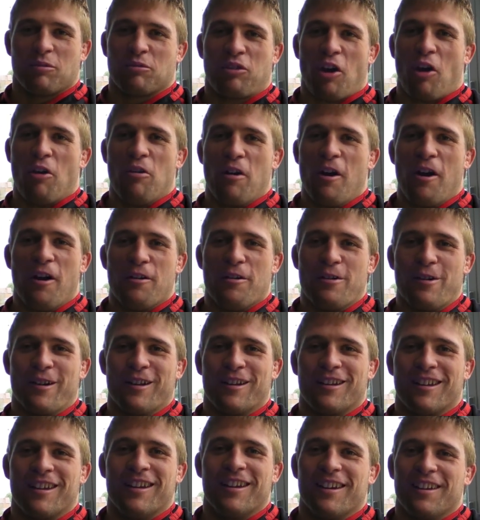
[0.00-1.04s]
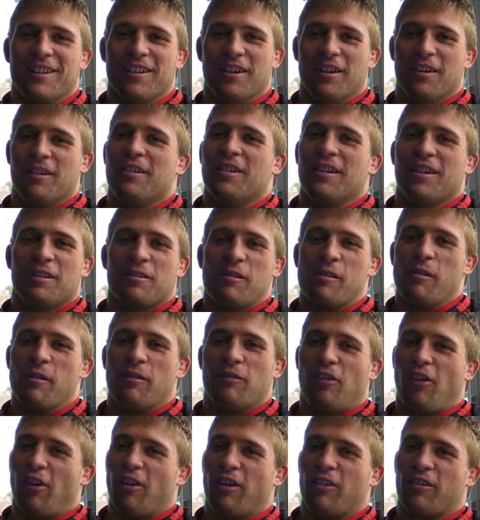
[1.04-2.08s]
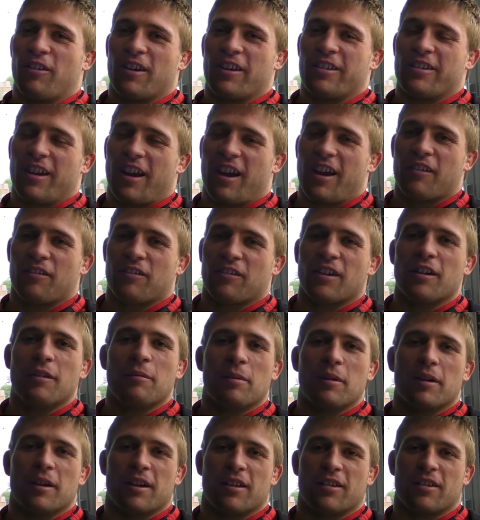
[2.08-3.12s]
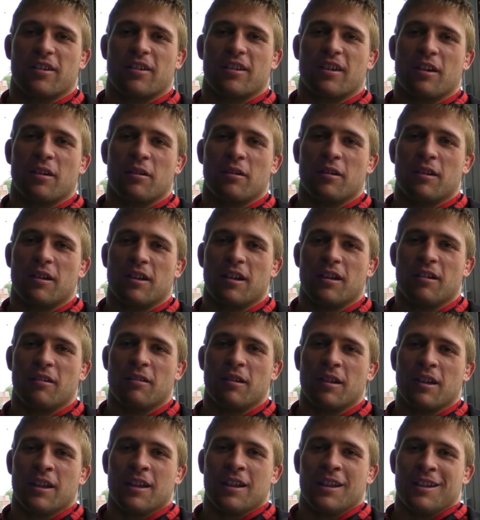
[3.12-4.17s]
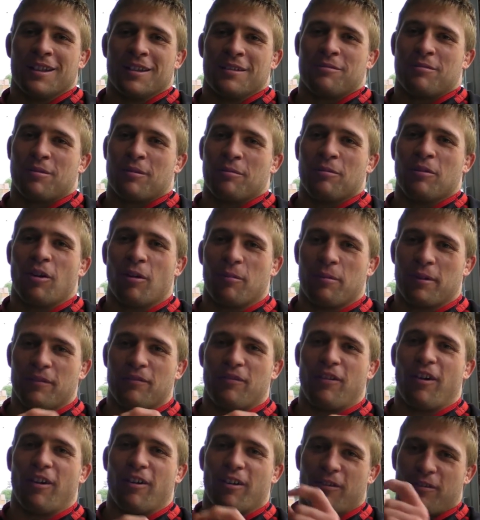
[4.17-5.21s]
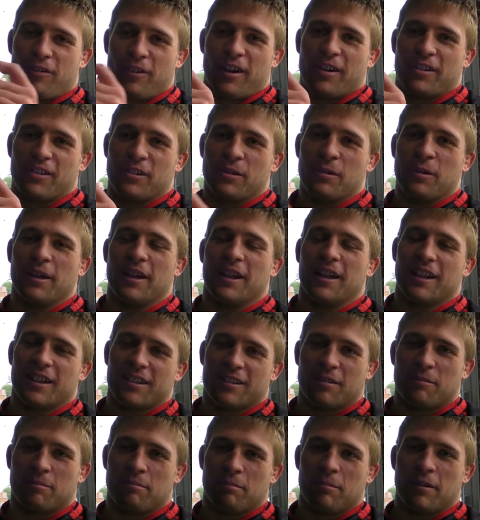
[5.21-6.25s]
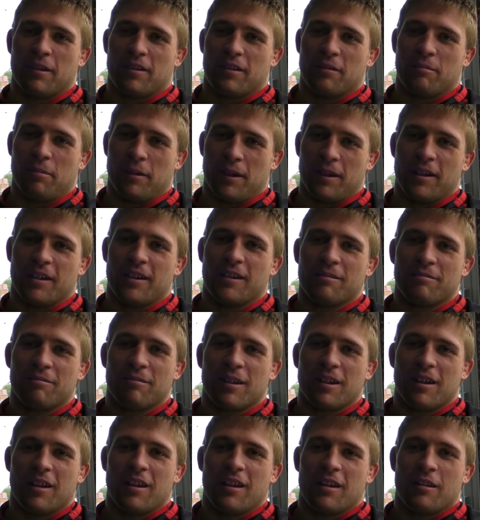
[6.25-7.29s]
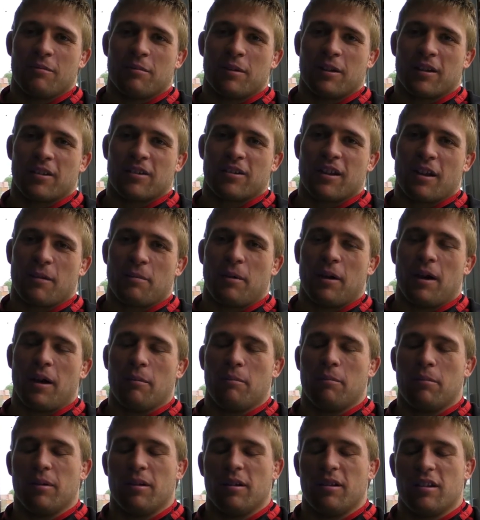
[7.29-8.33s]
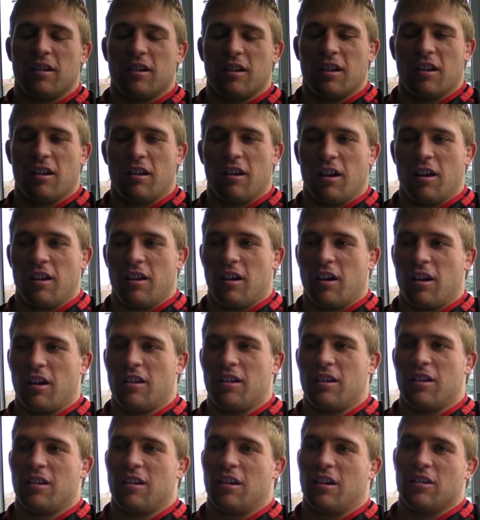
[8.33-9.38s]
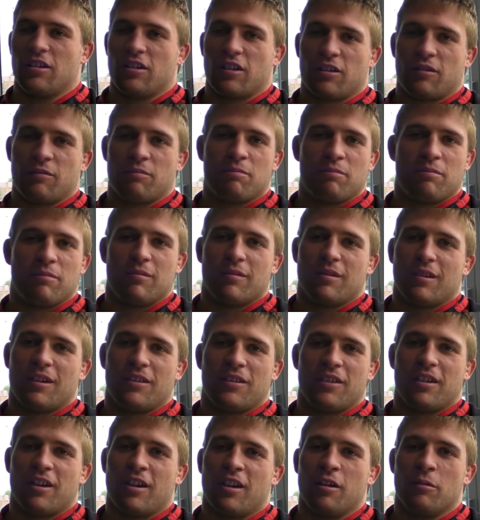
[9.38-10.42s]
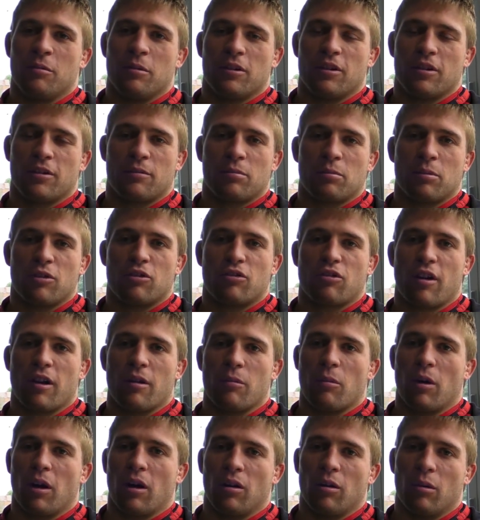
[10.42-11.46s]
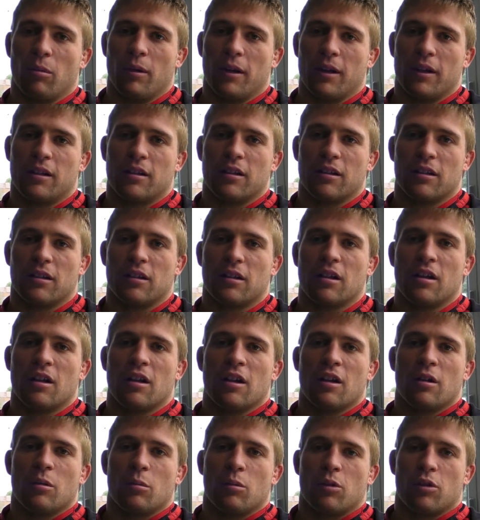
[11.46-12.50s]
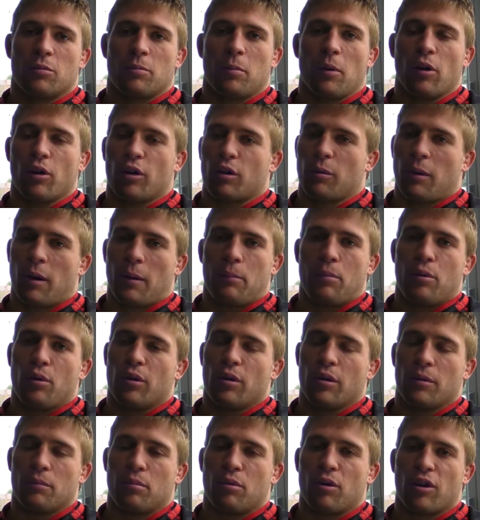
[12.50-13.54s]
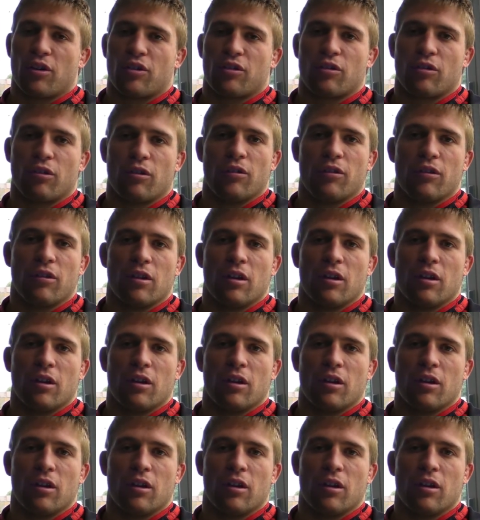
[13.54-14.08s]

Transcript: Don't know. Look, we weren't far off in South Africa, but as you say, you know, from not being far off to actually winning is a big, big step up. But, you know, I don't know. We trained well all week, and we spoke about putting in pressure on.